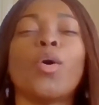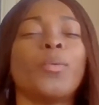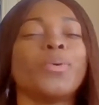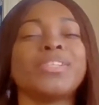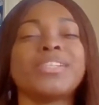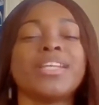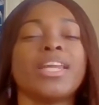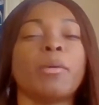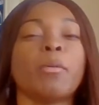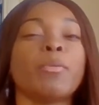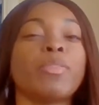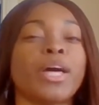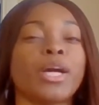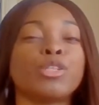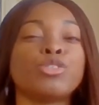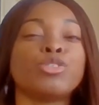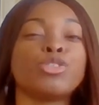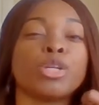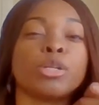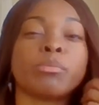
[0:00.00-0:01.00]
What's the name of
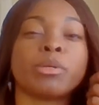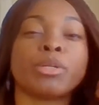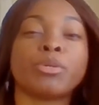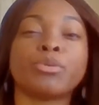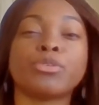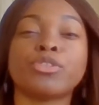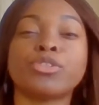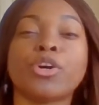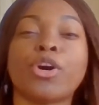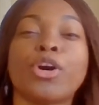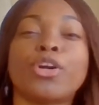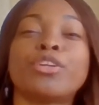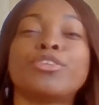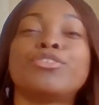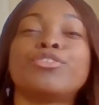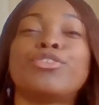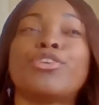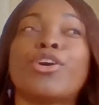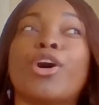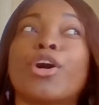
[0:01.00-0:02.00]
that gentleman who thought
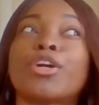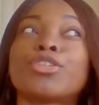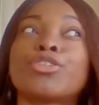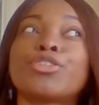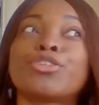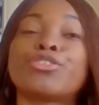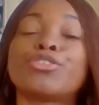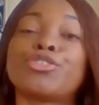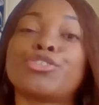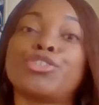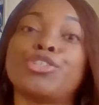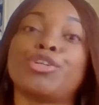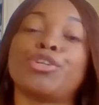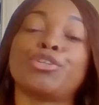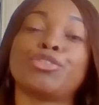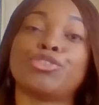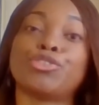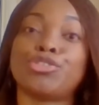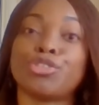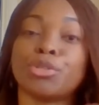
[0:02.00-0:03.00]
Dr.
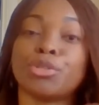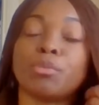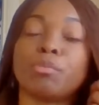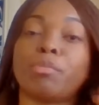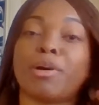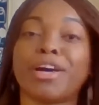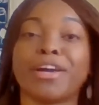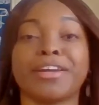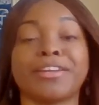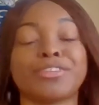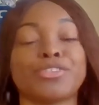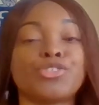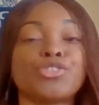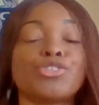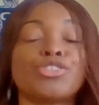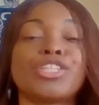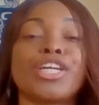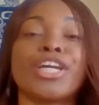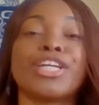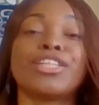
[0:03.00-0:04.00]
Jill Biden
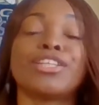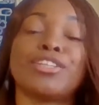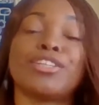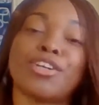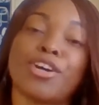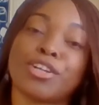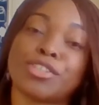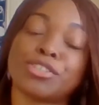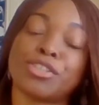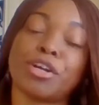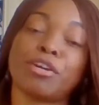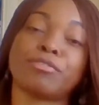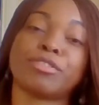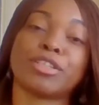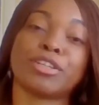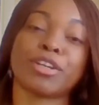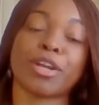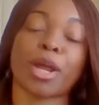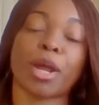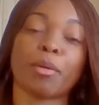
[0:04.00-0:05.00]
should take the doctor off
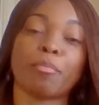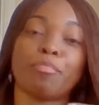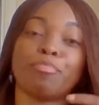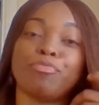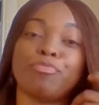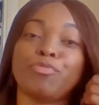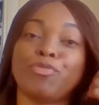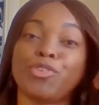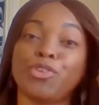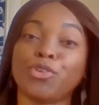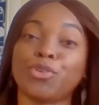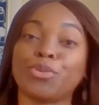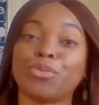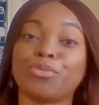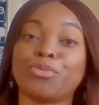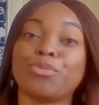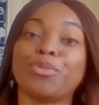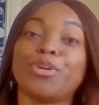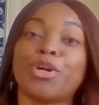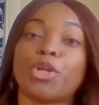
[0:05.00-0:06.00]
her name?
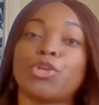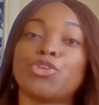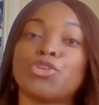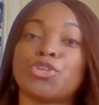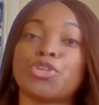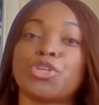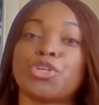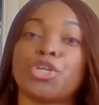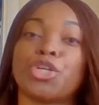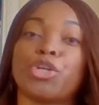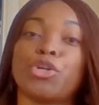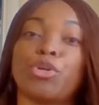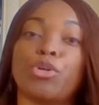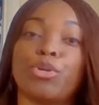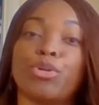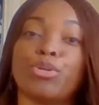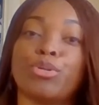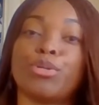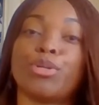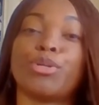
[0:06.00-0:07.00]
Dude,
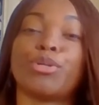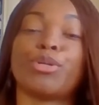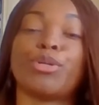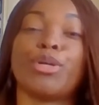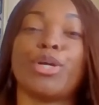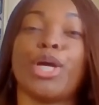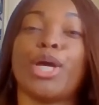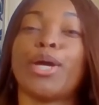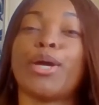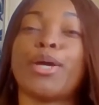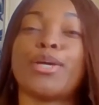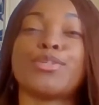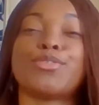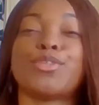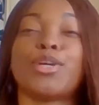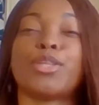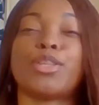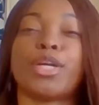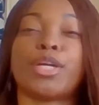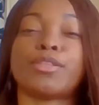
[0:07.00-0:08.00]
chill. It's
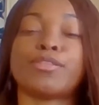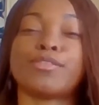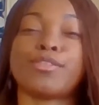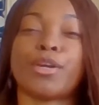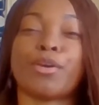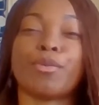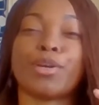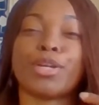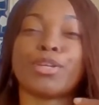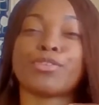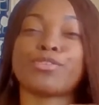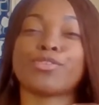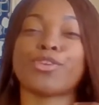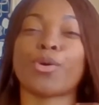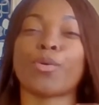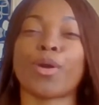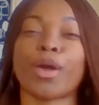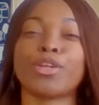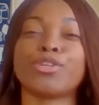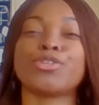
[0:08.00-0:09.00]
not that serious.
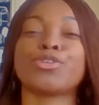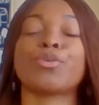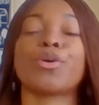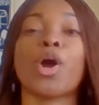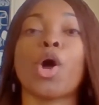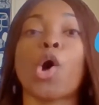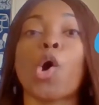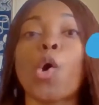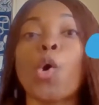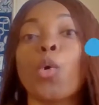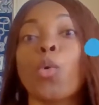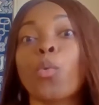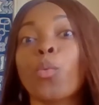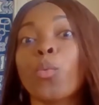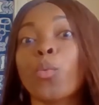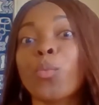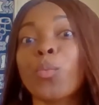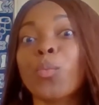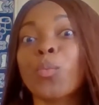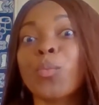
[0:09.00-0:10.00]
Go get your
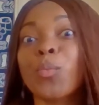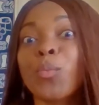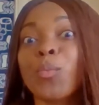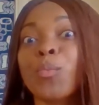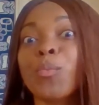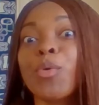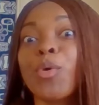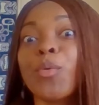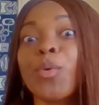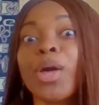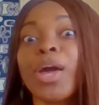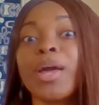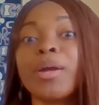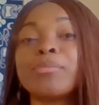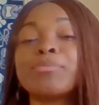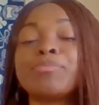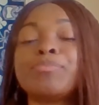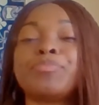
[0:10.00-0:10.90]
own, okay?